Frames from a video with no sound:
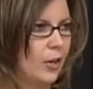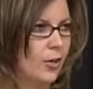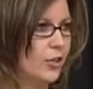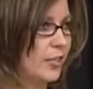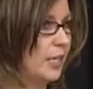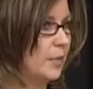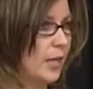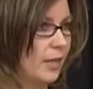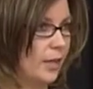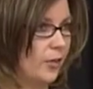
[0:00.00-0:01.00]
or just keep
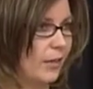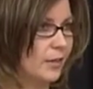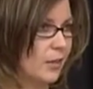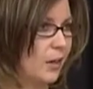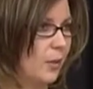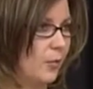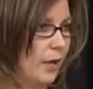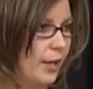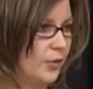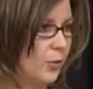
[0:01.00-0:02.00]
taking credits that aren't
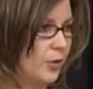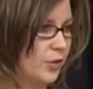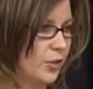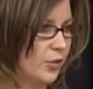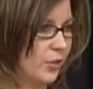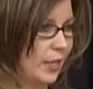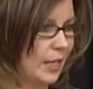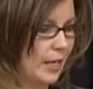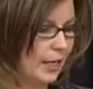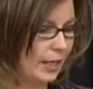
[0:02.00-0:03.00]
applying towards a degree,